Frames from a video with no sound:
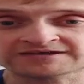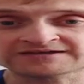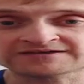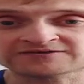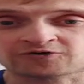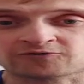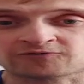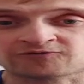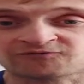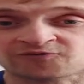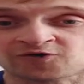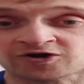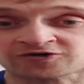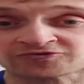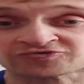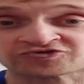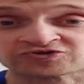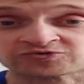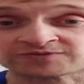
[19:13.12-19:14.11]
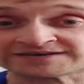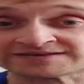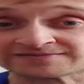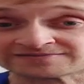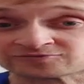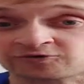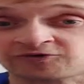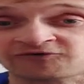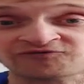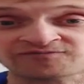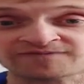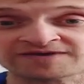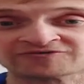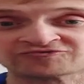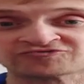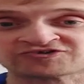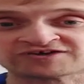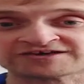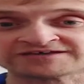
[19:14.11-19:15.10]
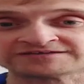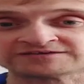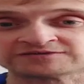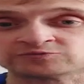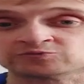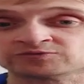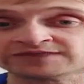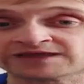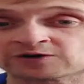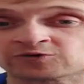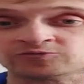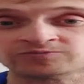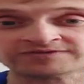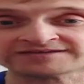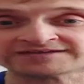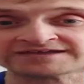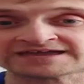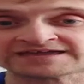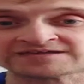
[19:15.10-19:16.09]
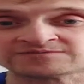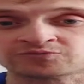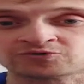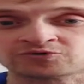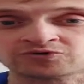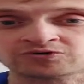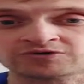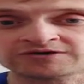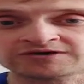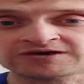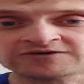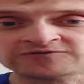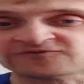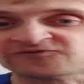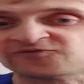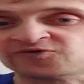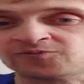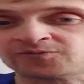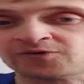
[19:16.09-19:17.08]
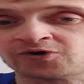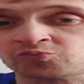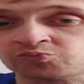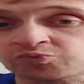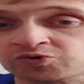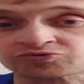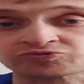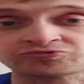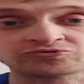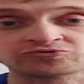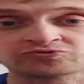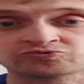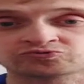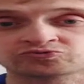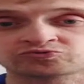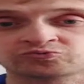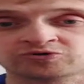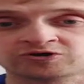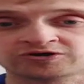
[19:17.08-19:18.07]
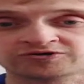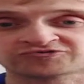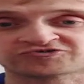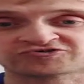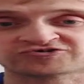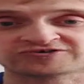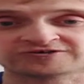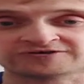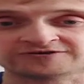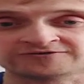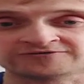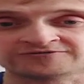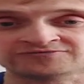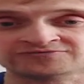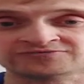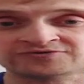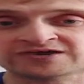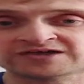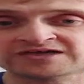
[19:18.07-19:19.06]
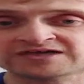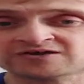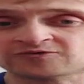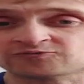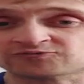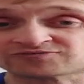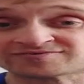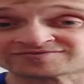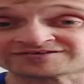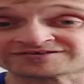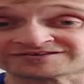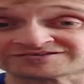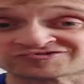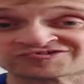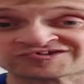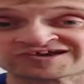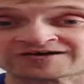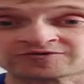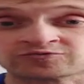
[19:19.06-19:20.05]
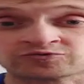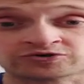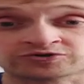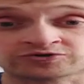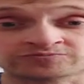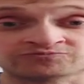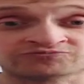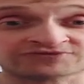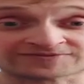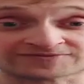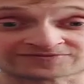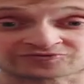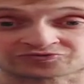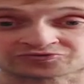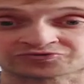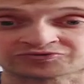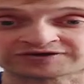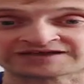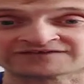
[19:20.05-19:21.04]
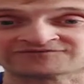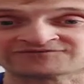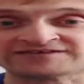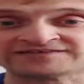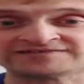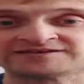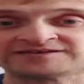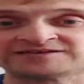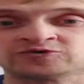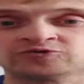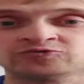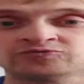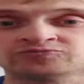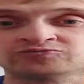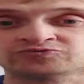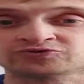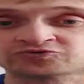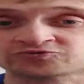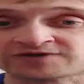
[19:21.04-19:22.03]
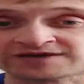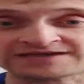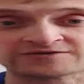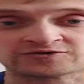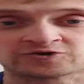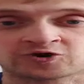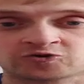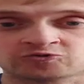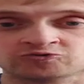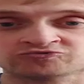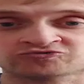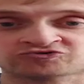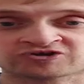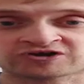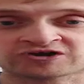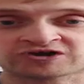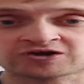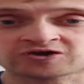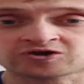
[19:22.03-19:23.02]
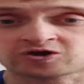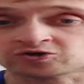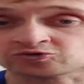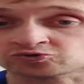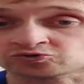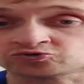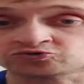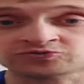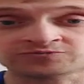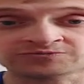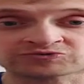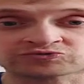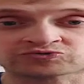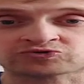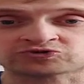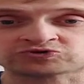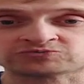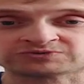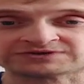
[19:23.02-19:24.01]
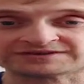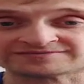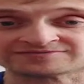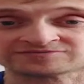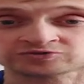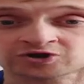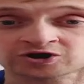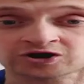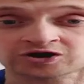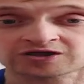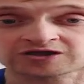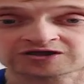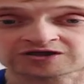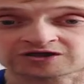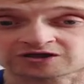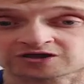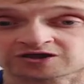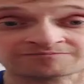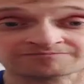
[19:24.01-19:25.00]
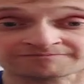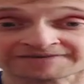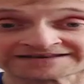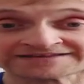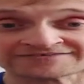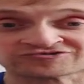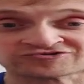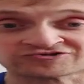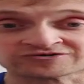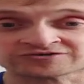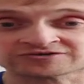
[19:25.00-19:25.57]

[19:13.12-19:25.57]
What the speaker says: unfortunately, when he took over from LJ, he won that opening game, but the football wasn't good to watch. And we've seen at Charlton and Bristol City, I think Dean Holden's a great coach, a good number two, but he's not a manager.